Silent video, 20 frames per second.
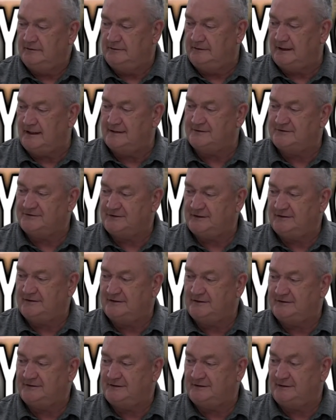you're not
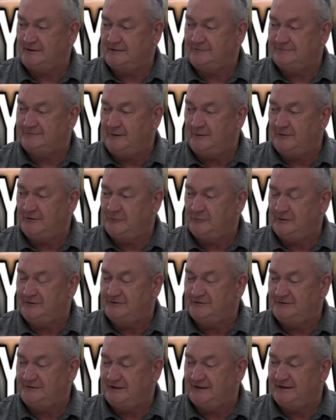seeing a, a photo
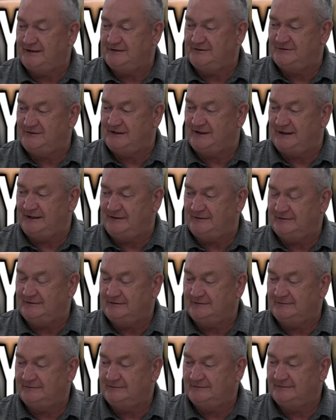with today's
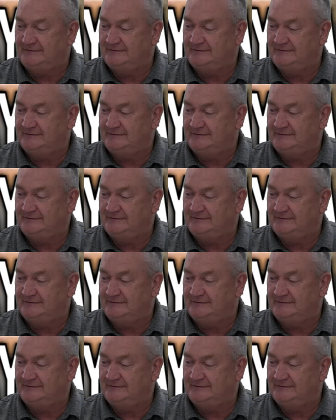date.